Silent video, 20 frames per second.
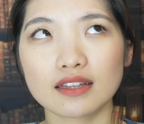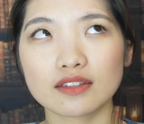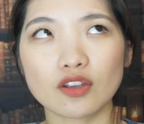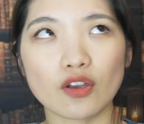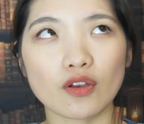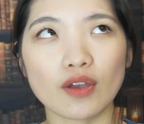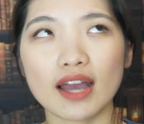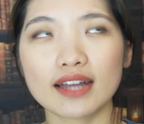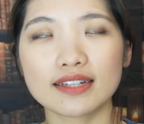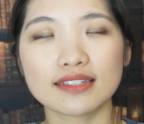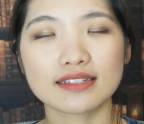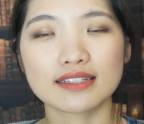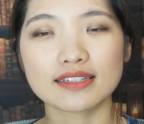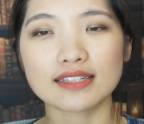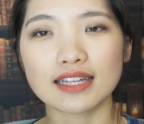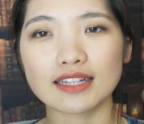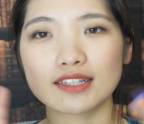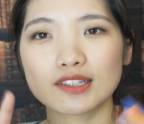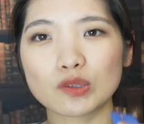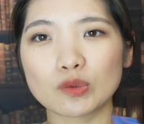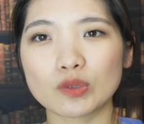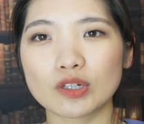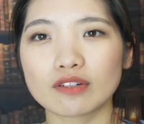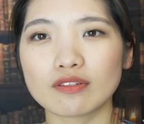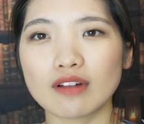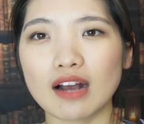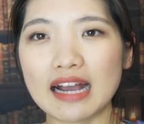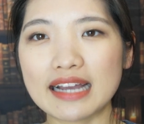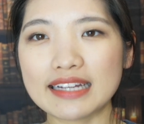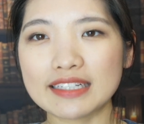no, I didn't say the word
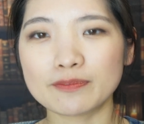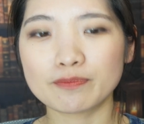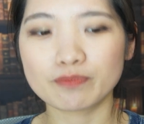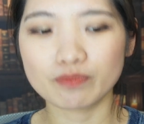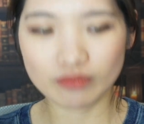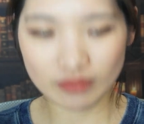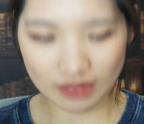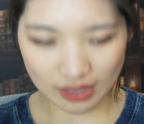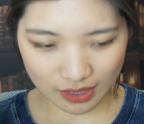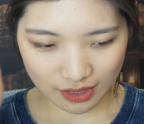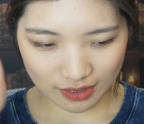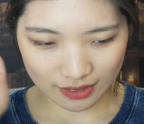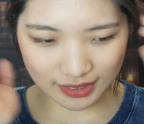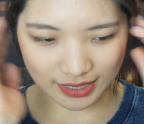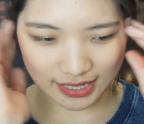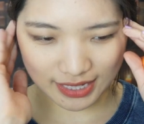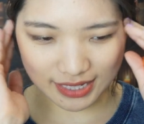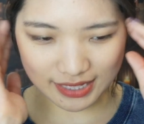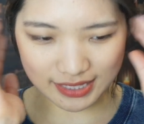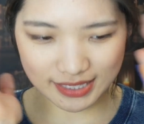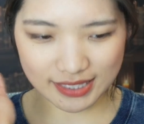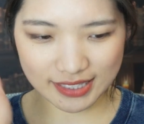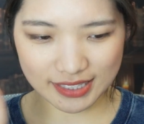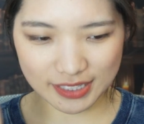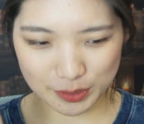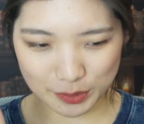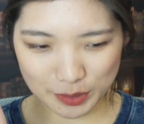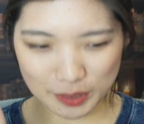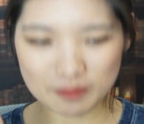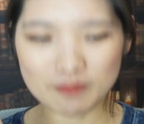right. The
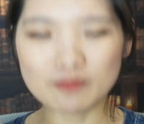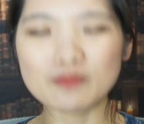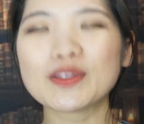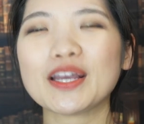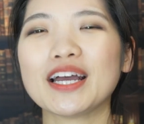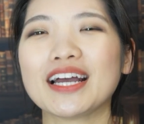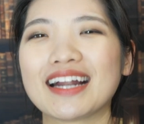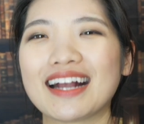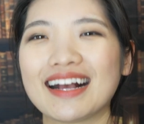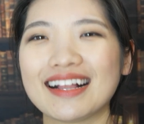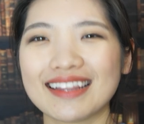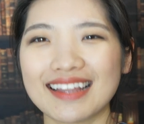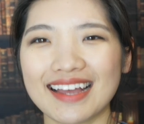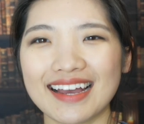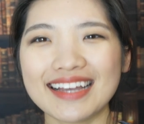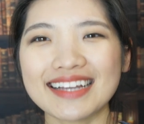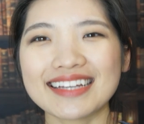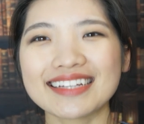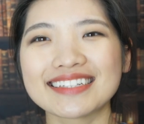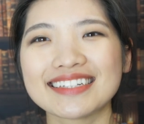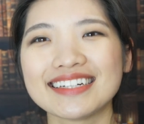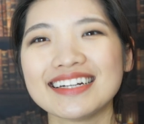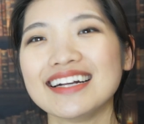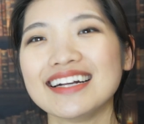serum that I like,